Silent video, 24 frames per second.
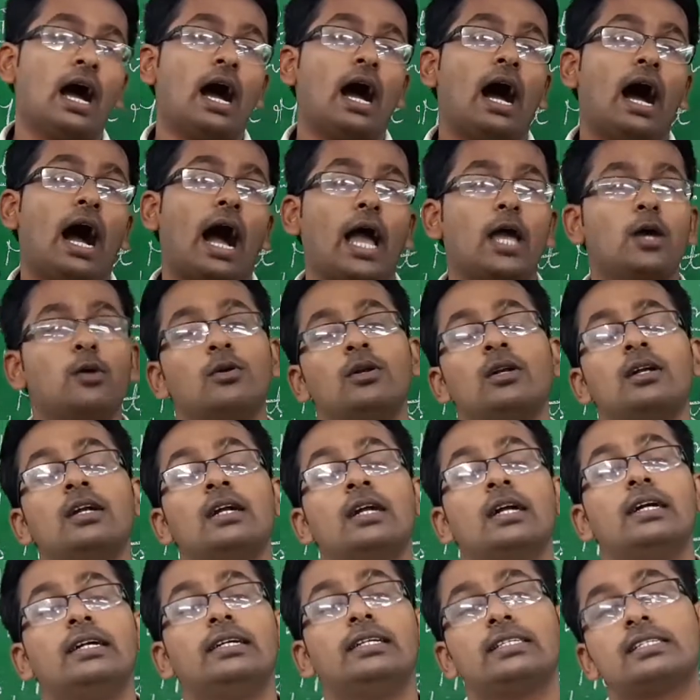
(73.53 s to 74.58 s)
I will
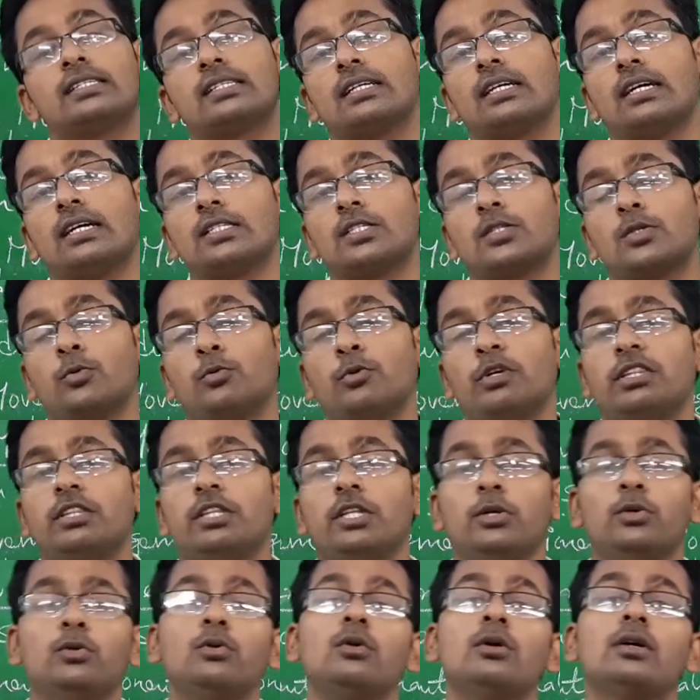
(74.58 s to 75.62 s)
discuss with
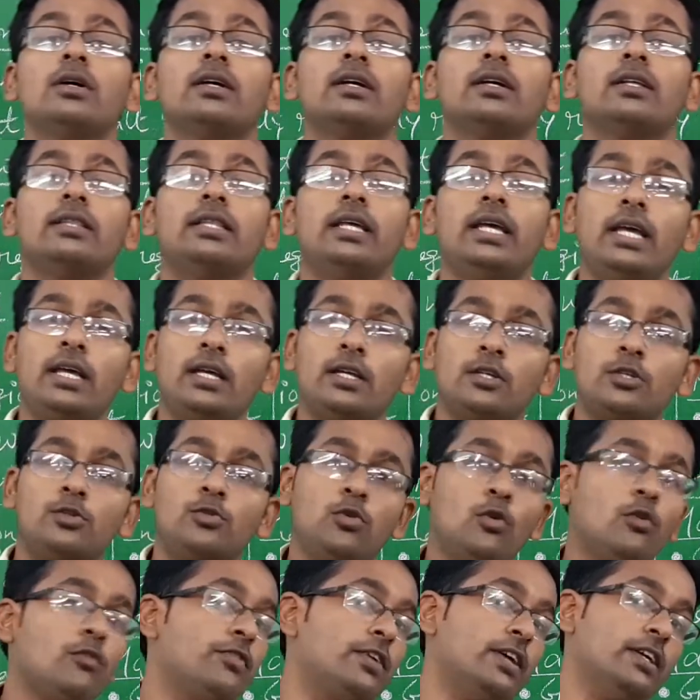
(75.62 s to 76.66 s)
you the
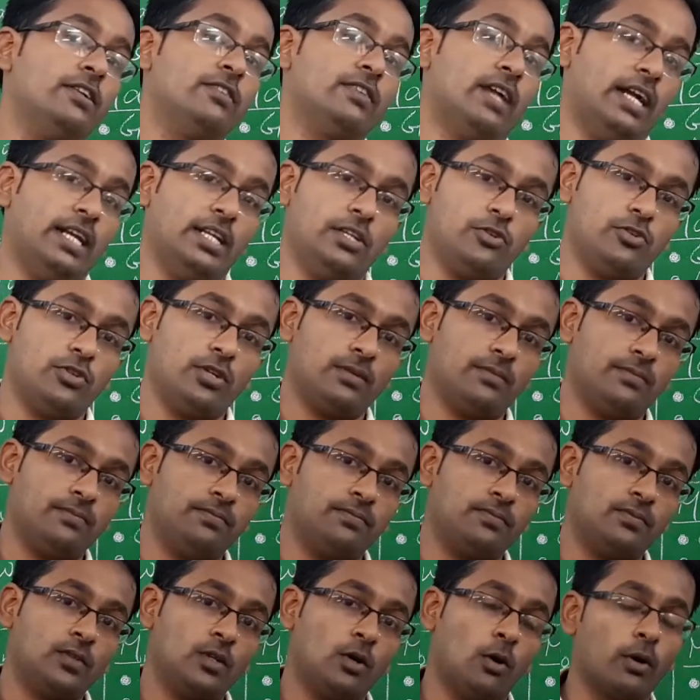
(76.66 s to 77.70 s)
Sufi tradition.
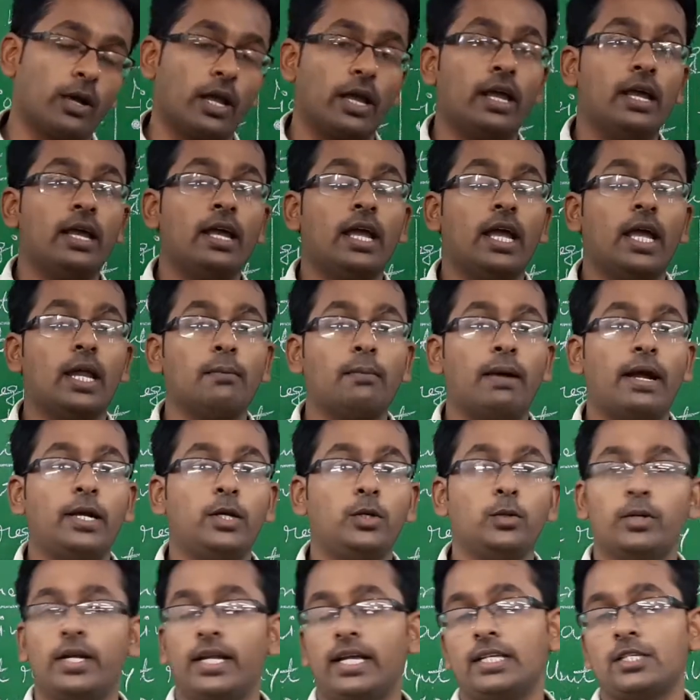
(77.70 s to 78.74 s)
Okay, in my
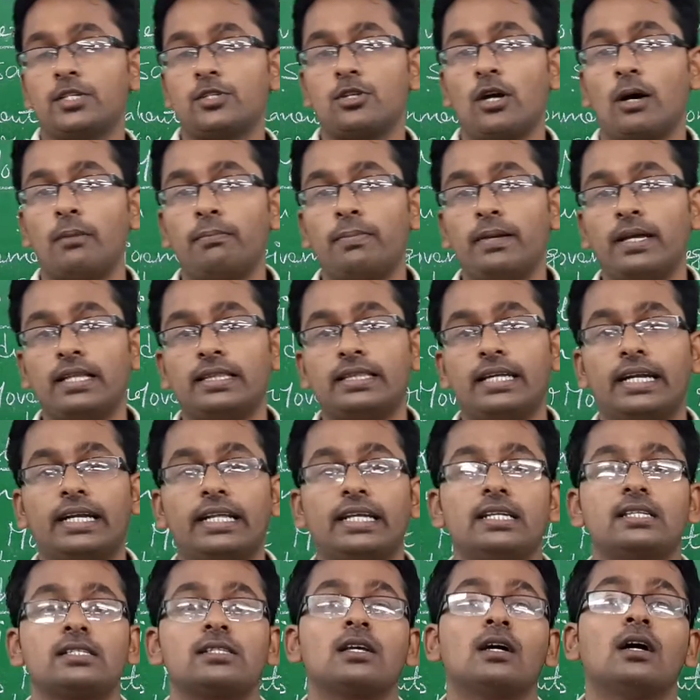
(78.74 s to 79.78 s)
today's topic, that
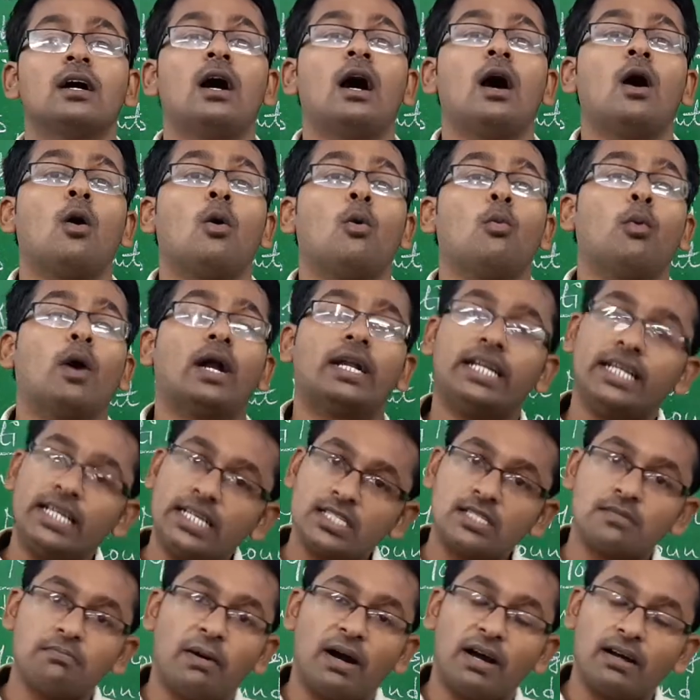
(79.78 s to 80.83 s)
is what
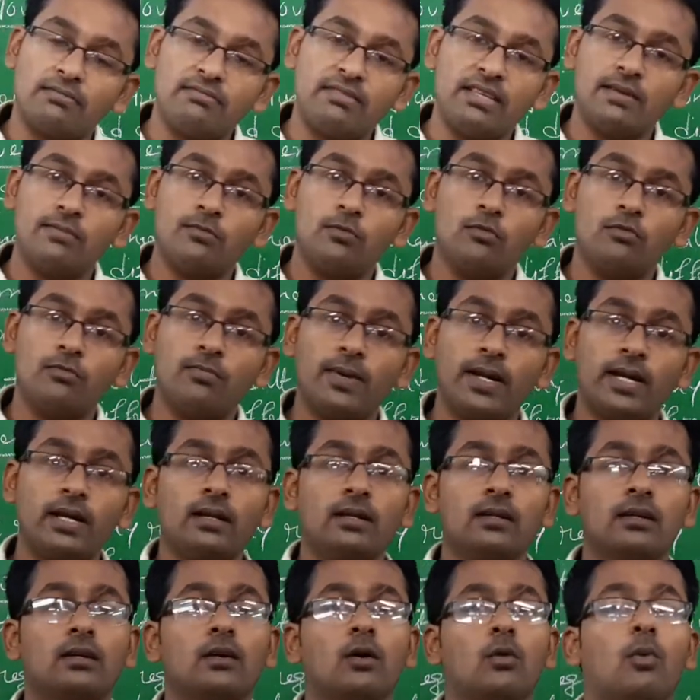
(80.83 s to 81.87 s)
is Bhakti movement,
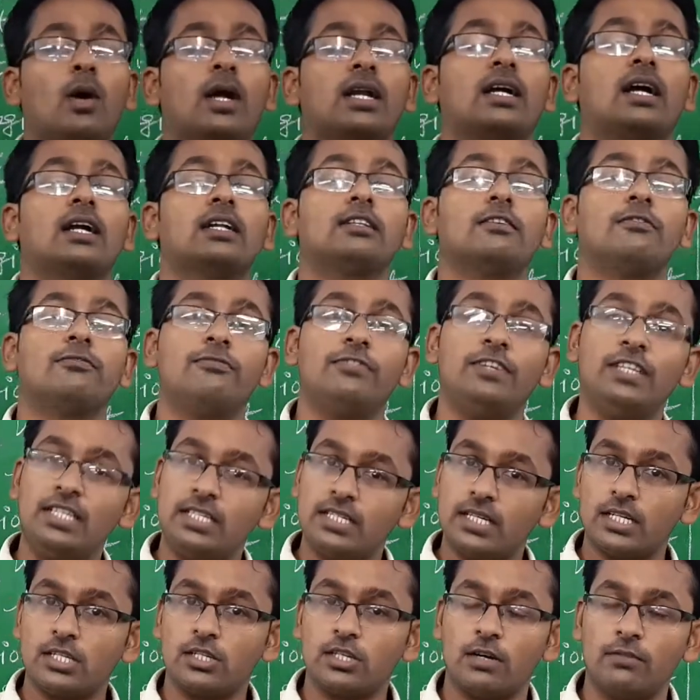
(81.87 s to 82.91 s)
what are the
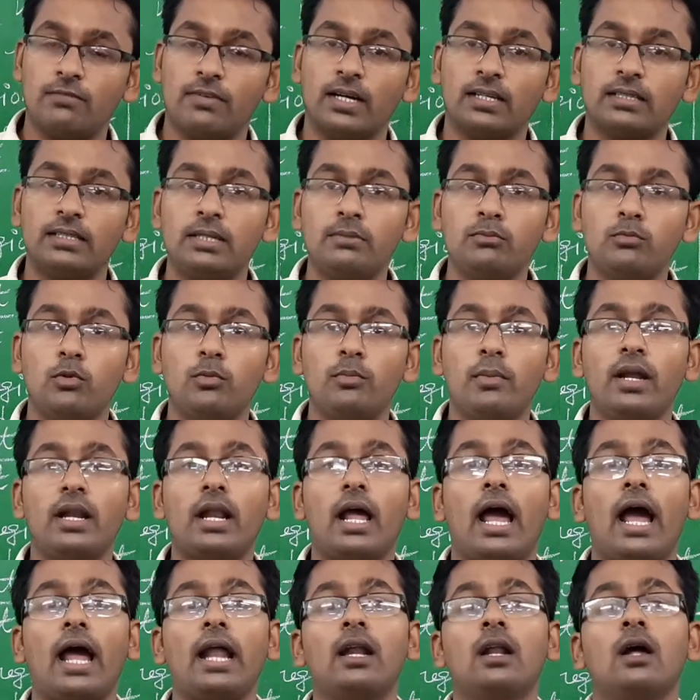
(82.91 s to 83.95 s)
features of Bhakti movement
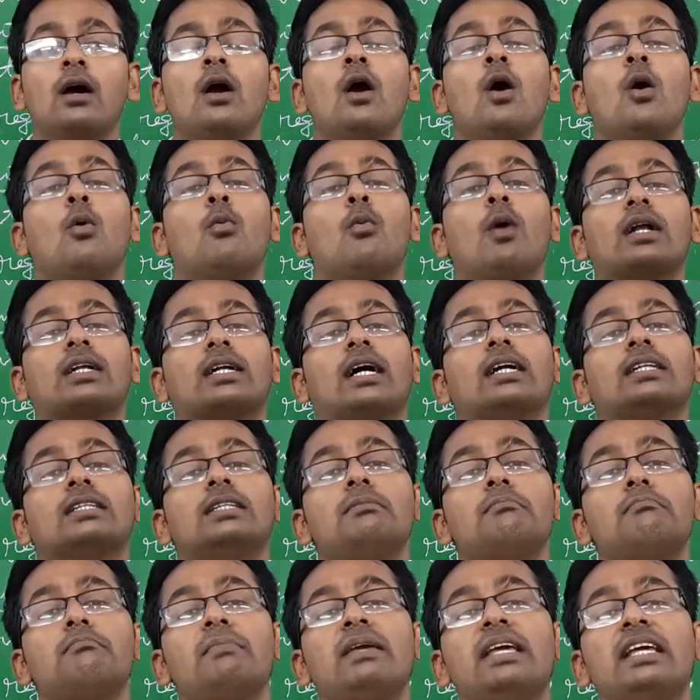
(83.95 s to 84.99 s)
and what are the
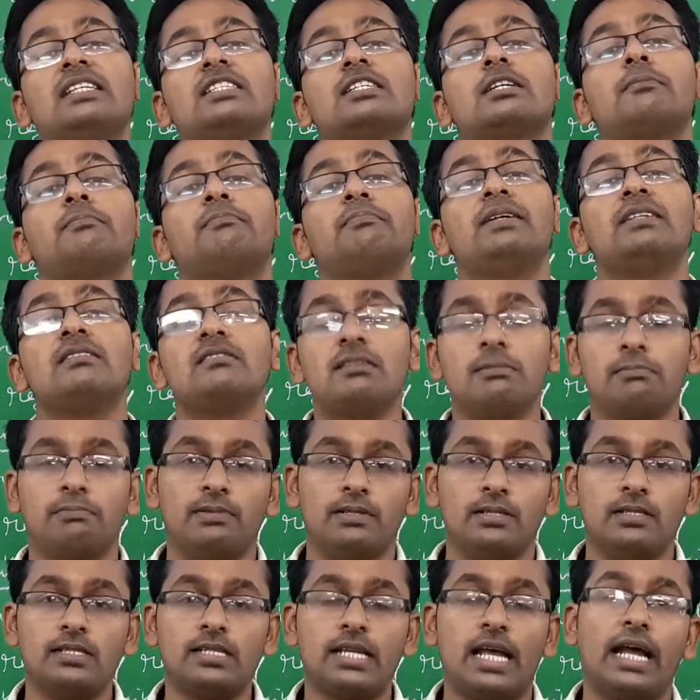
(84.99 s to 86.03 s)
major
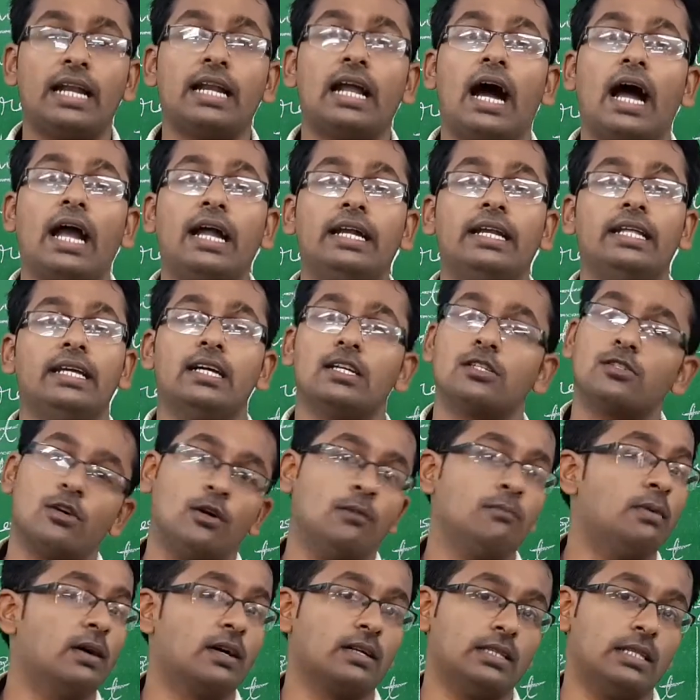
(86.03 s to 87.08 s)
principles and ideas
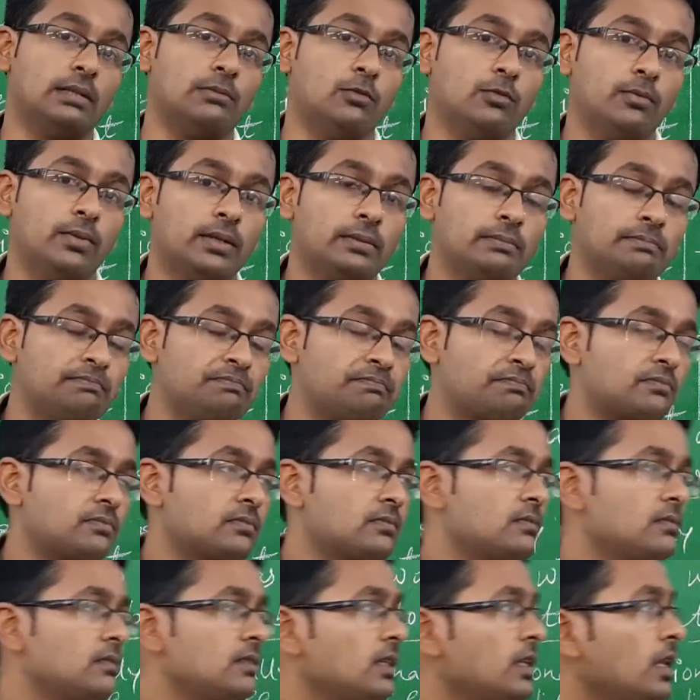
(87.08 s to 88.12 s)
of Bhakti movement.
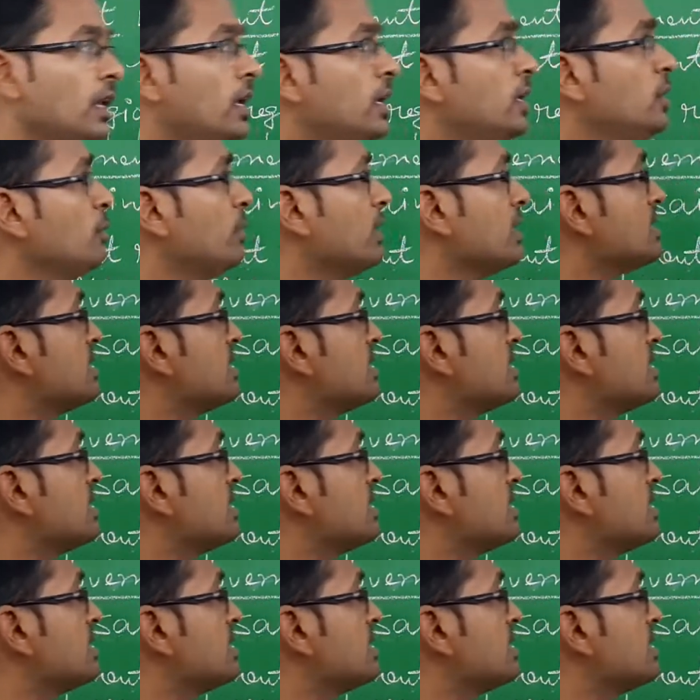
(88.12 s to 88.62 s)
You can